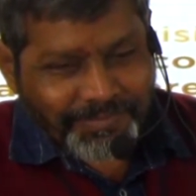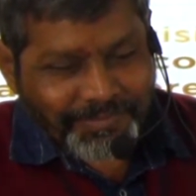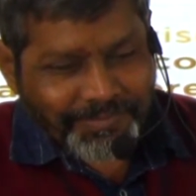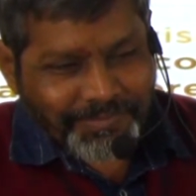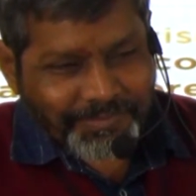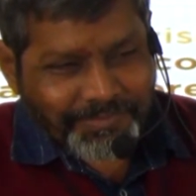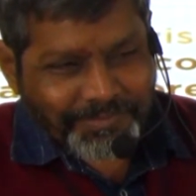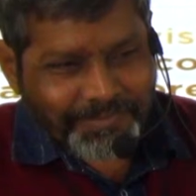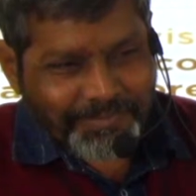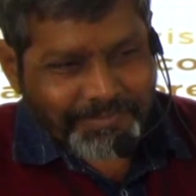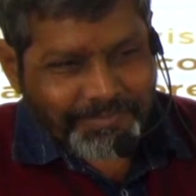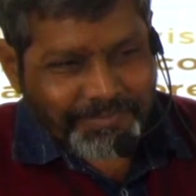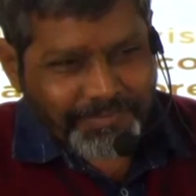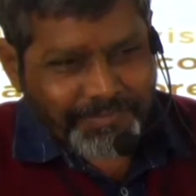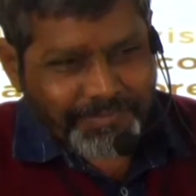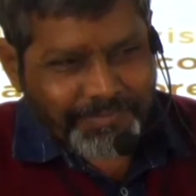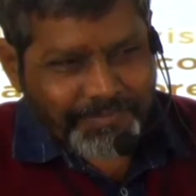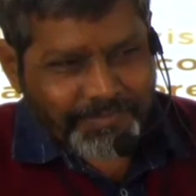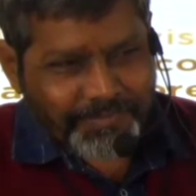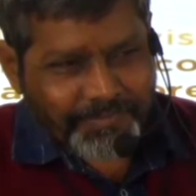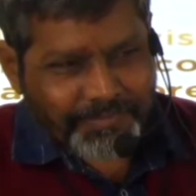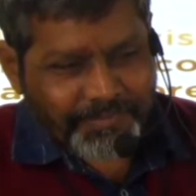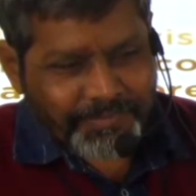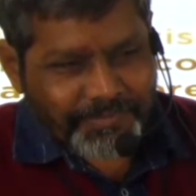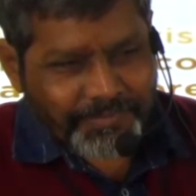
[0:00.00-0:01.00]
Hmm?
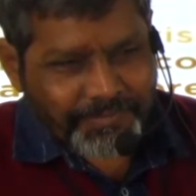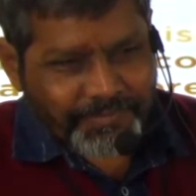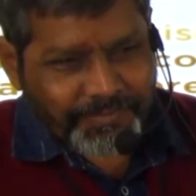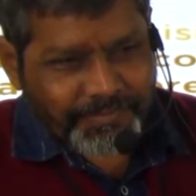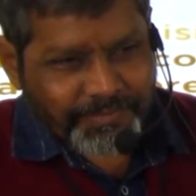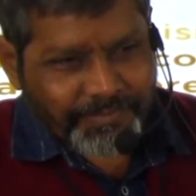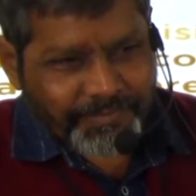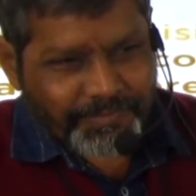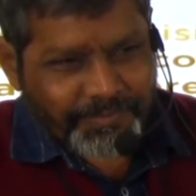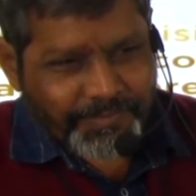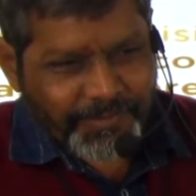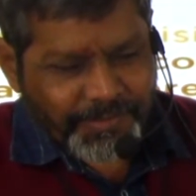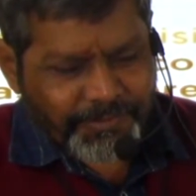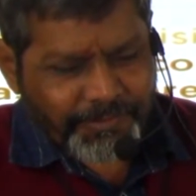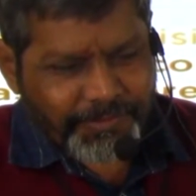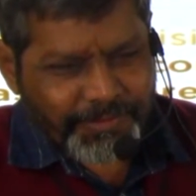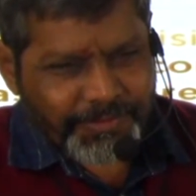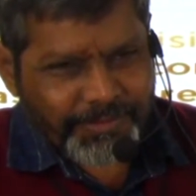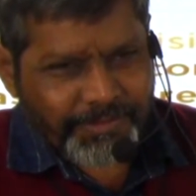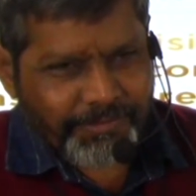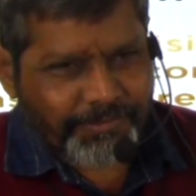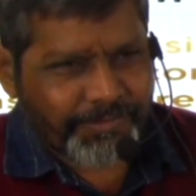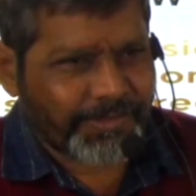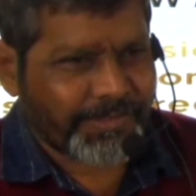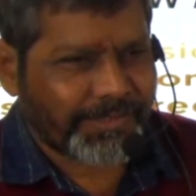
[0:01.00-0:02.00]

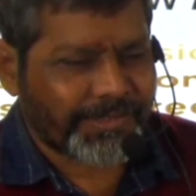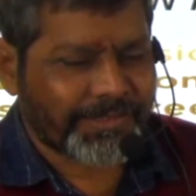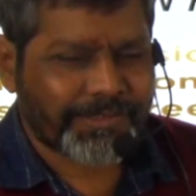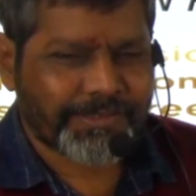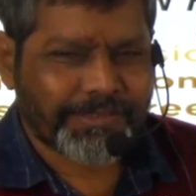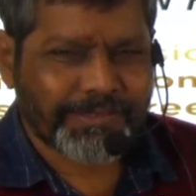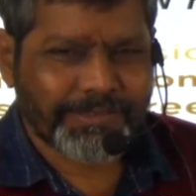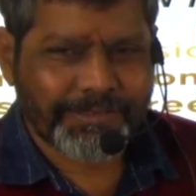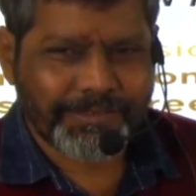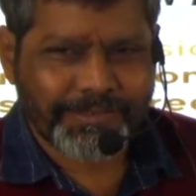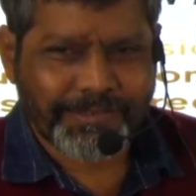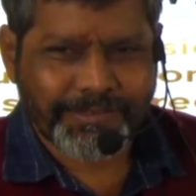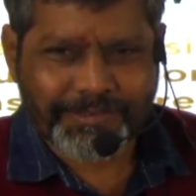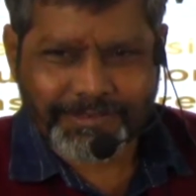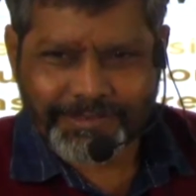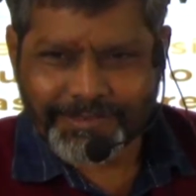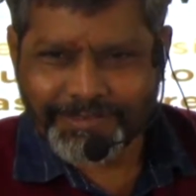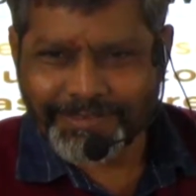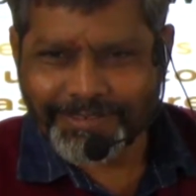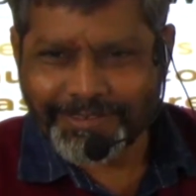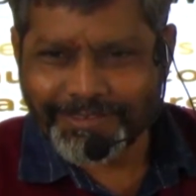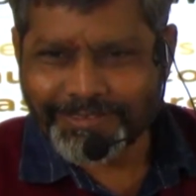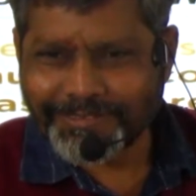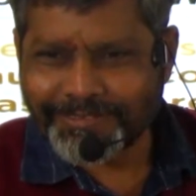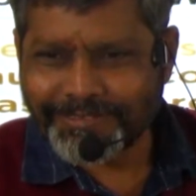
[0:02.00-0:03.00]
Previously we discussed this in
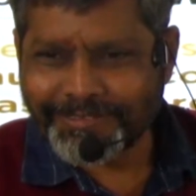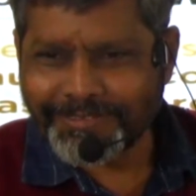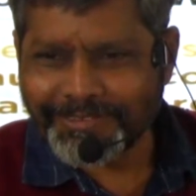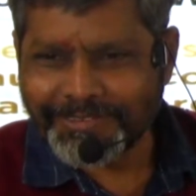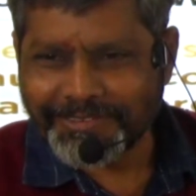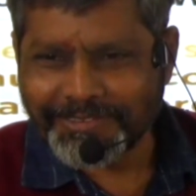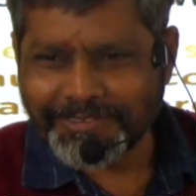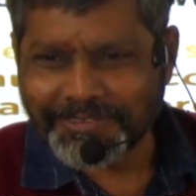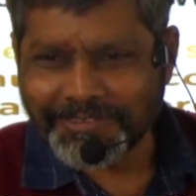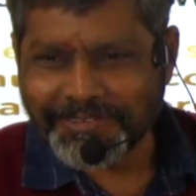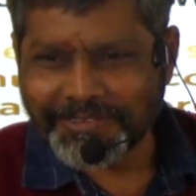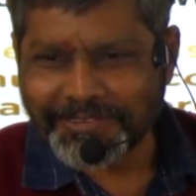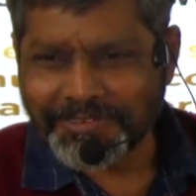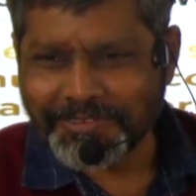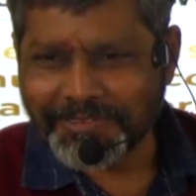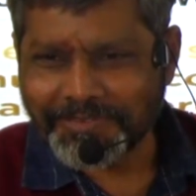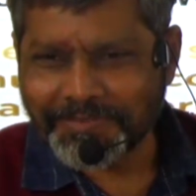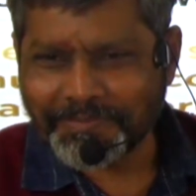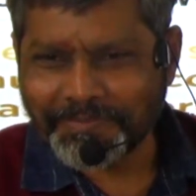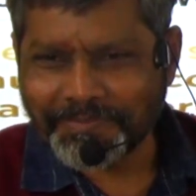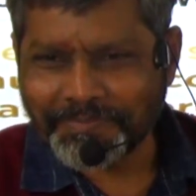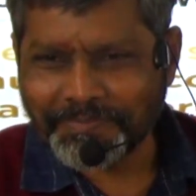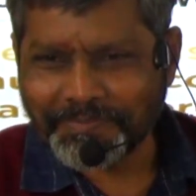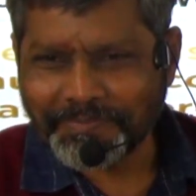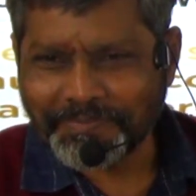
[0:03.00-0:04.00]
the last sessions.
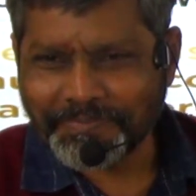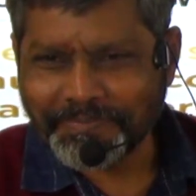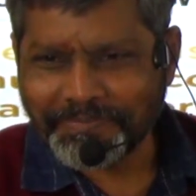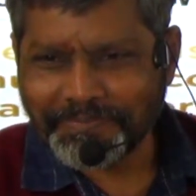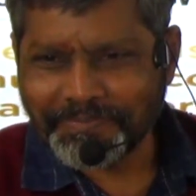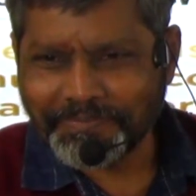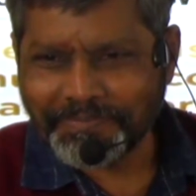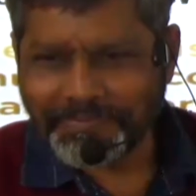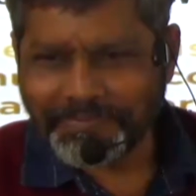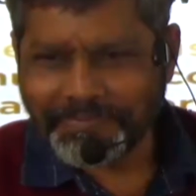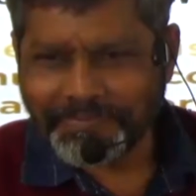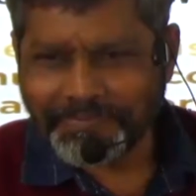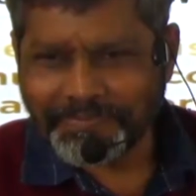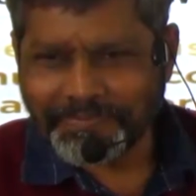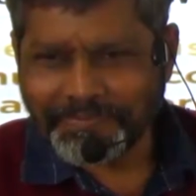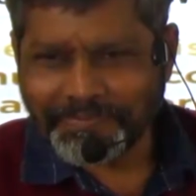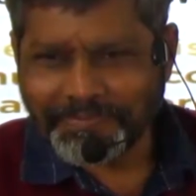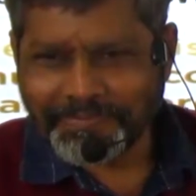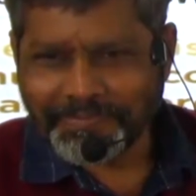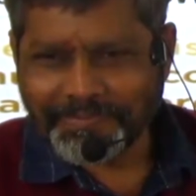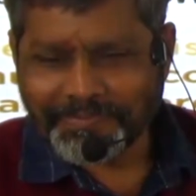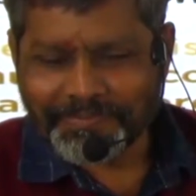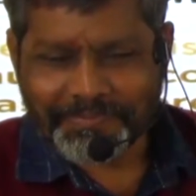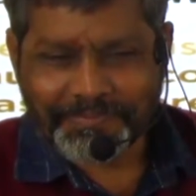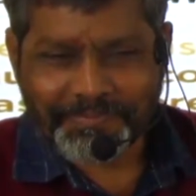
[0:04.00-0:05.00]

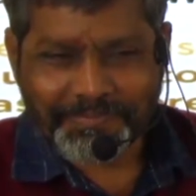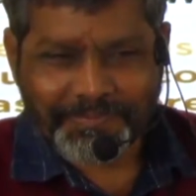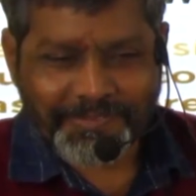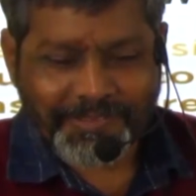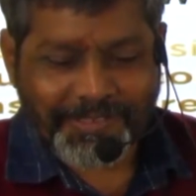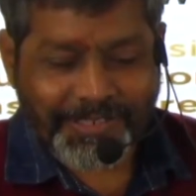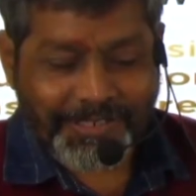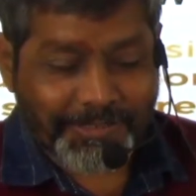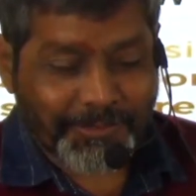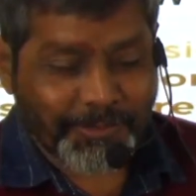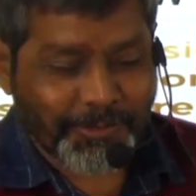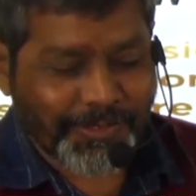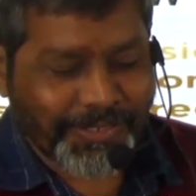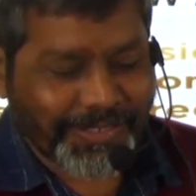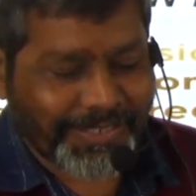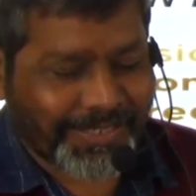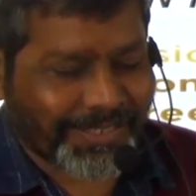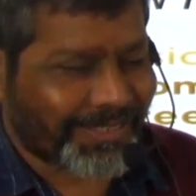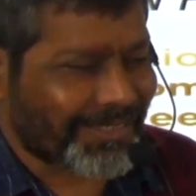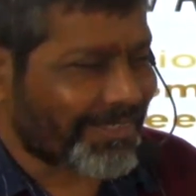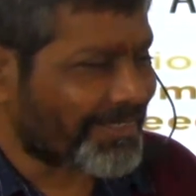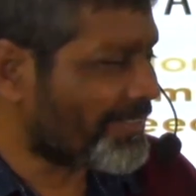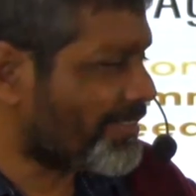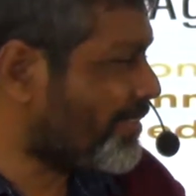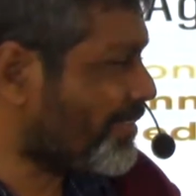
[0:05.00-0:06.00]
Hmm? Try to
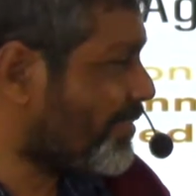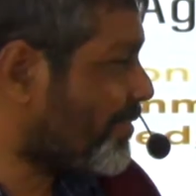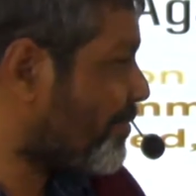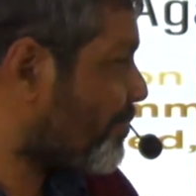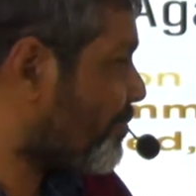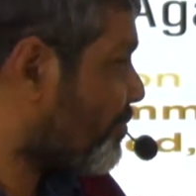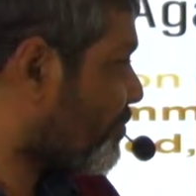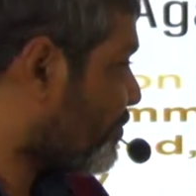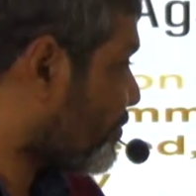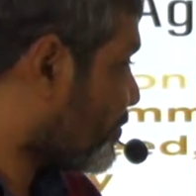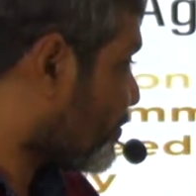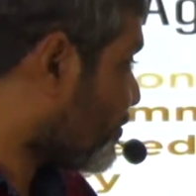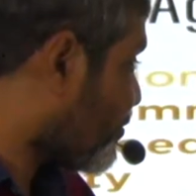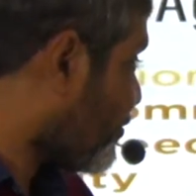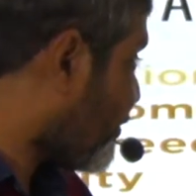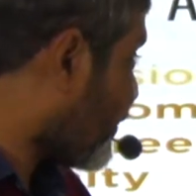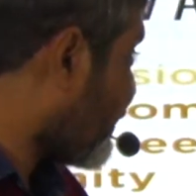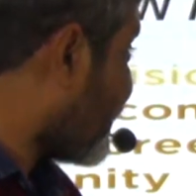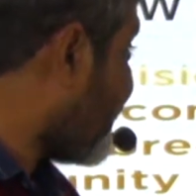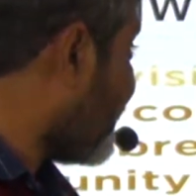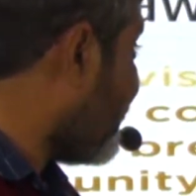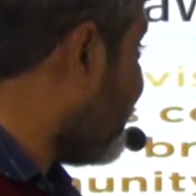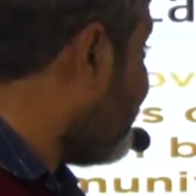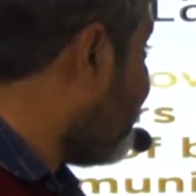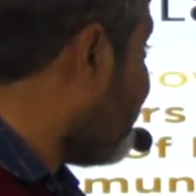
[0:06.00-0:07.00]
recollect
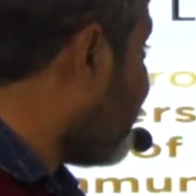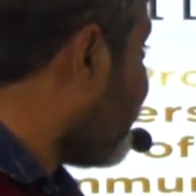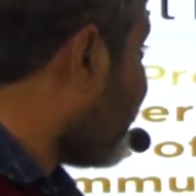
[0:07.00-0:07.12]
quickly.